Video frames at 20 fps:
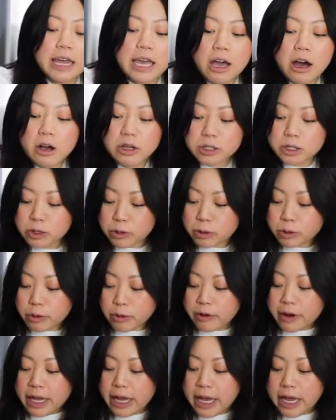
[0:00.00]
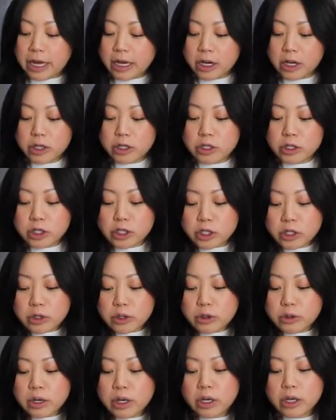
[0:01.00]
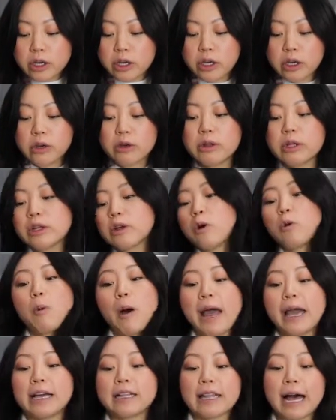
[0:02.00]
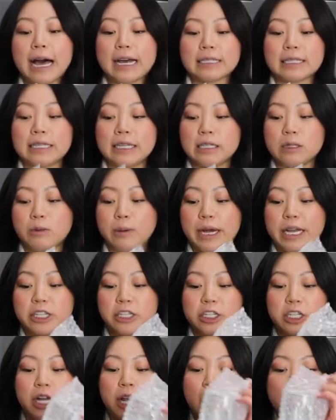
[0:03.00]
They also threw in 2 cute little wine glasses, which